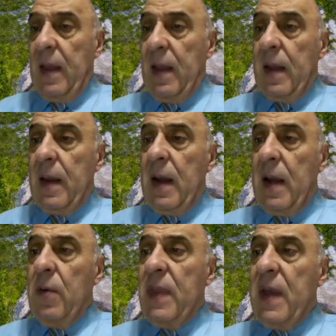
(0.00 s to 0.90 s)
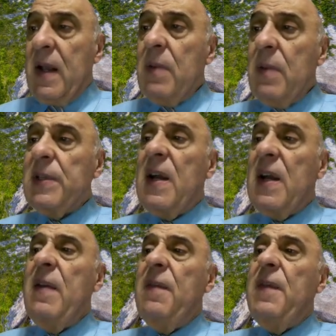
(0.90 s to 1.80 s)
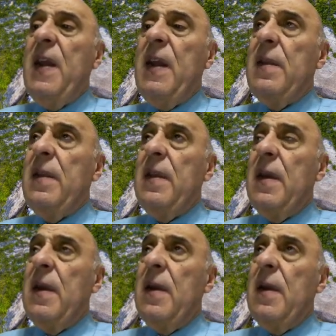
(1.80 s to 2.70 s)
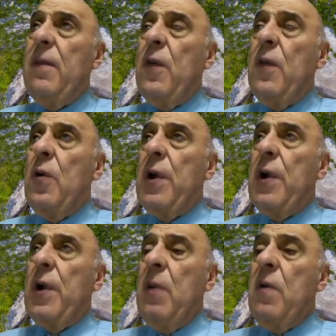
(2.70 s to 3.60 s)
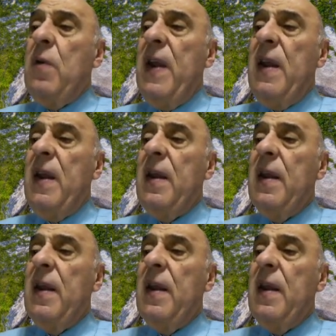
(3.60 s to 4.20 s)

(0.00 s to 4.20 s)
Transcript: Now, the common side effect uh, for Aimovig